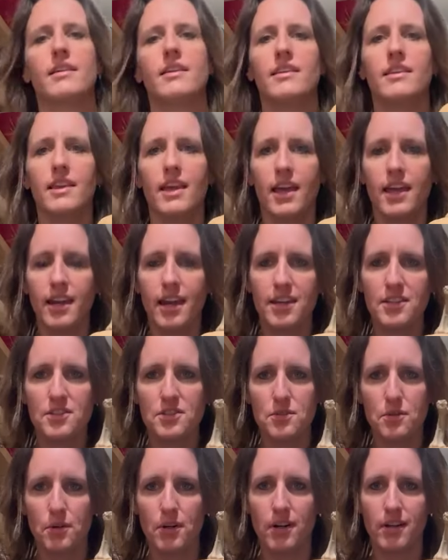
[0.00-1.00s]
then I
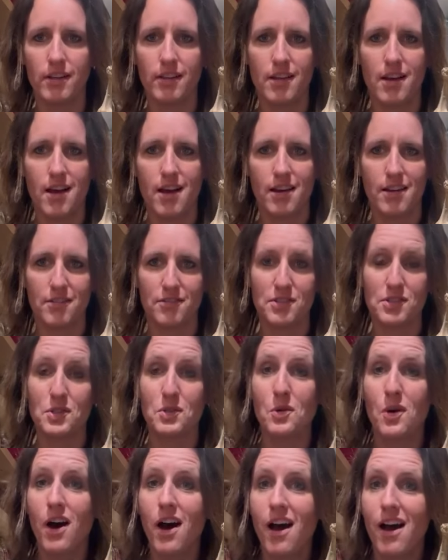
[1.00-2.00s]
store a lot of
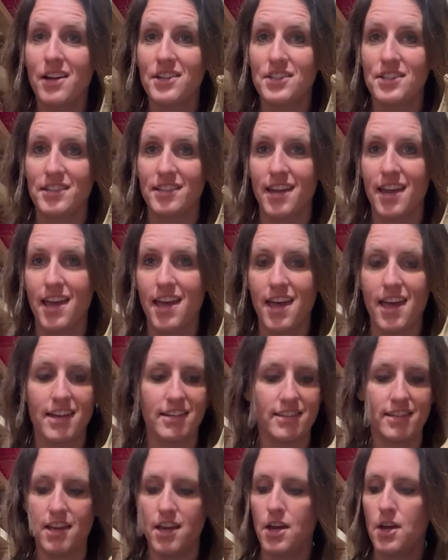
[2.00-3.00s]
squash
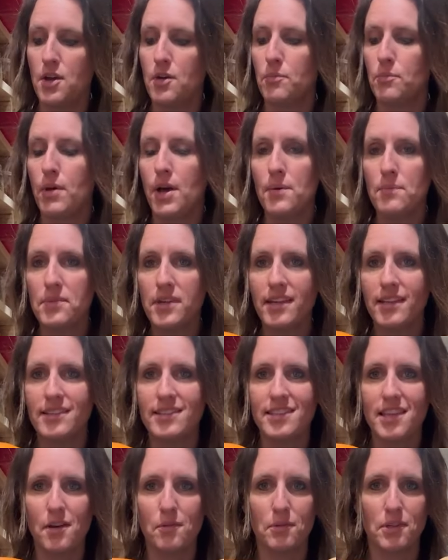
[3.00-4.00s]
and pumpkins
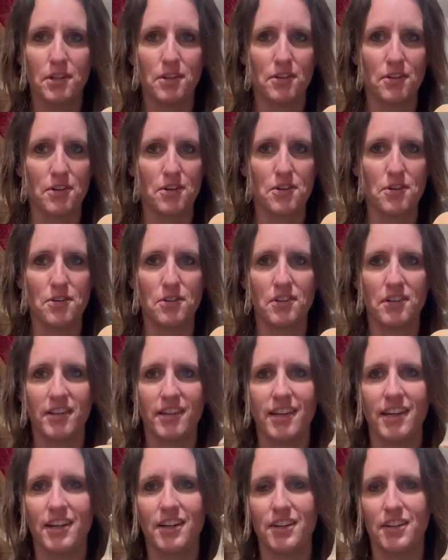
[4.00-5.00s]
that we grow
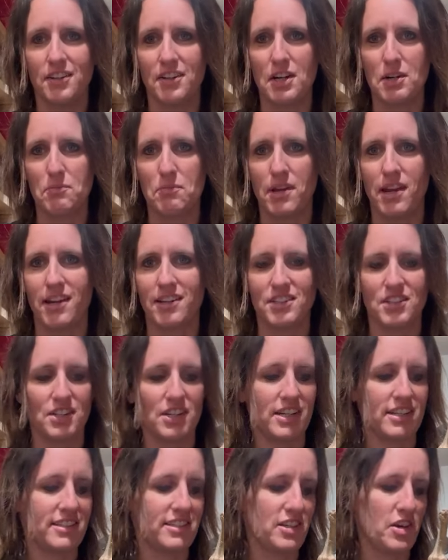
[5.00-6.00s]
here in our
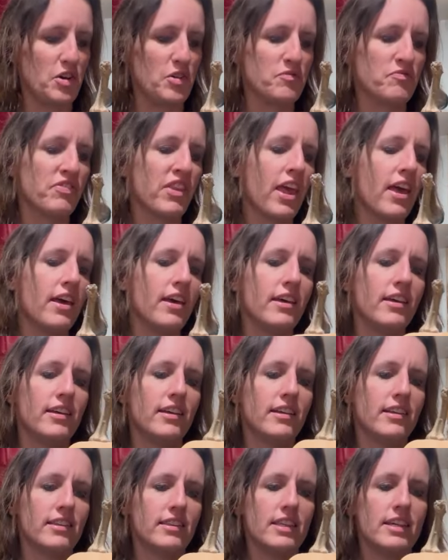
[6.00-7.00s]
pantry. So
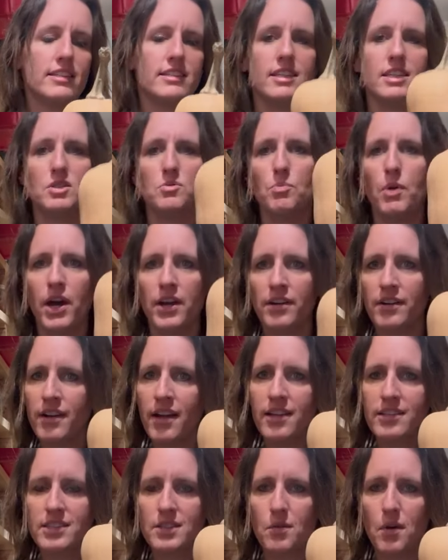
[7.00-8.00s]
this is
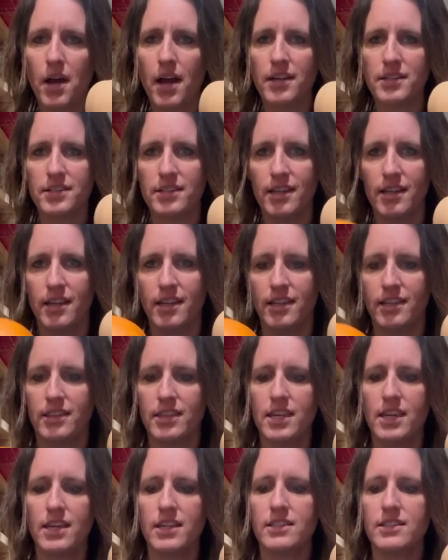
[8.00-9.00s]
butternut squash.
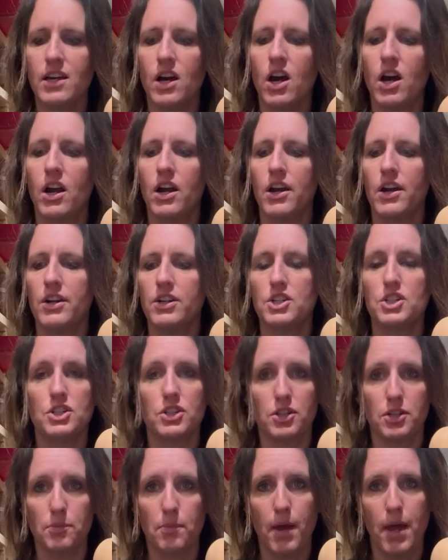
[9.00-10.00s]
These are
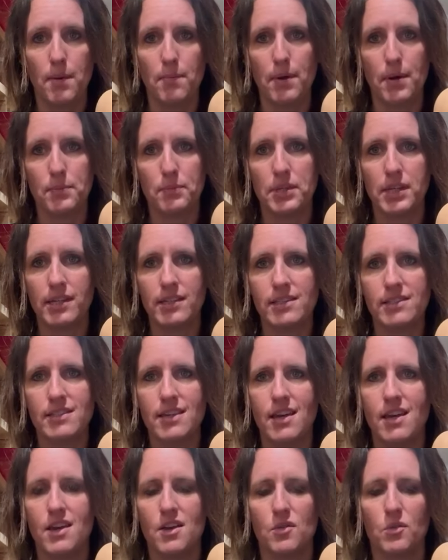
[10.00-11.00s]
sugar pie pumpkins.
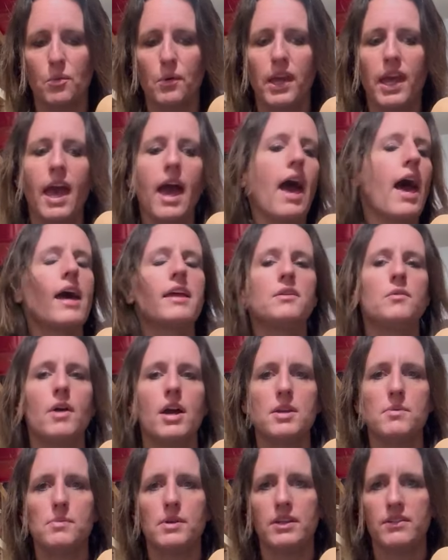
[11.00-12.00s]
We had
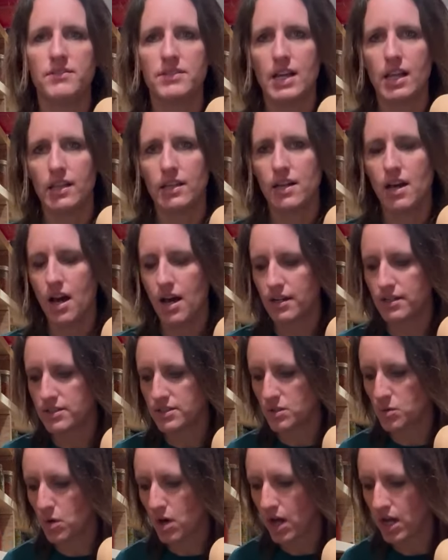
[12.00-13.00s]
quite a bit of delicata
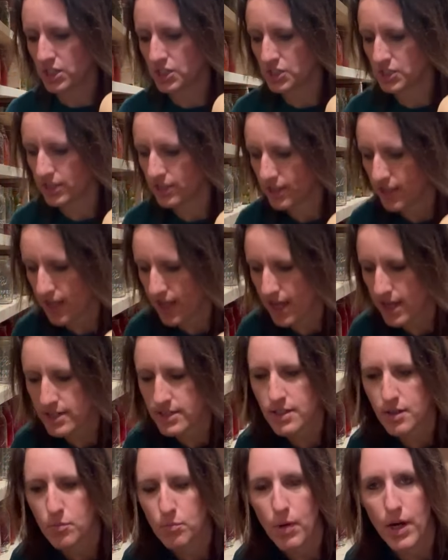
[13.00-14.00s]
squash
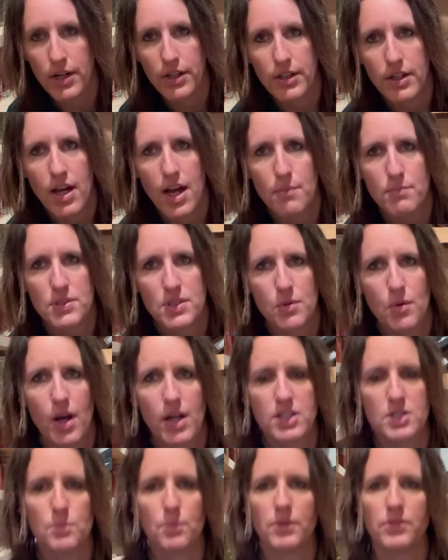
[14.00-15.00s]
and buttercup
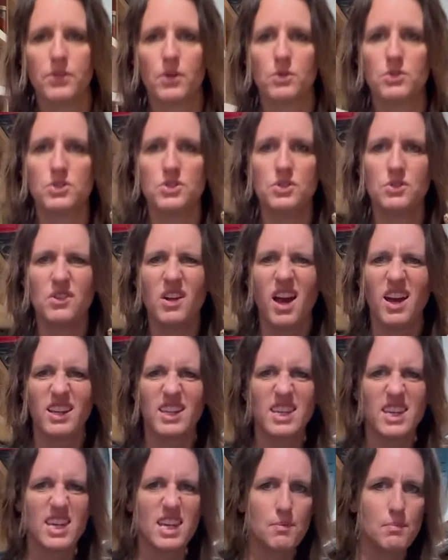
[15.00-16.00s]
squash, but those do not
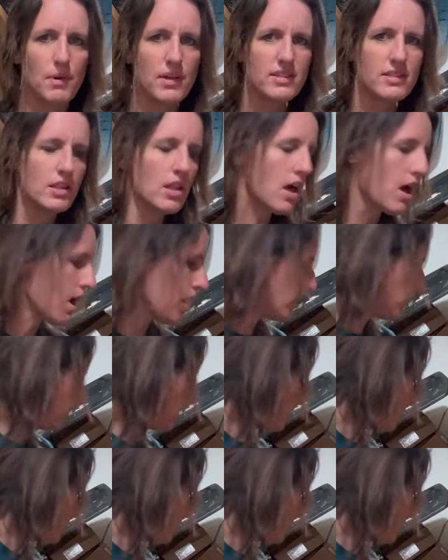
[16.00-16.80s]
keep as long.